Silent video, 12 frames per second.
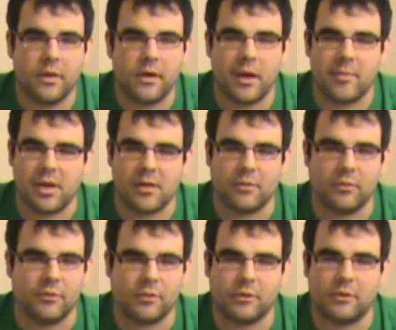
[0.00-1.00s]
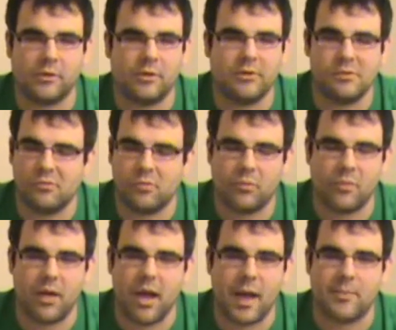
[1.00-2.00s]
I mean, just
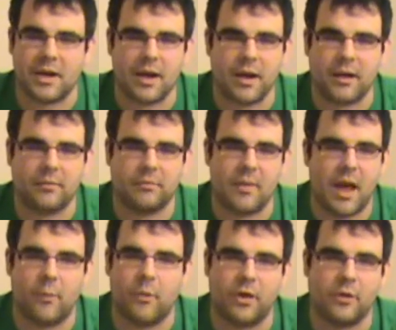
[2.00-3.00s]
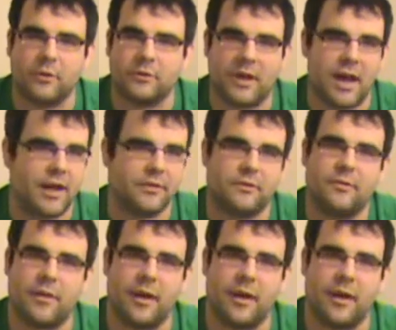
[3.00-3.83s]
I mean, I'm not one of those guys,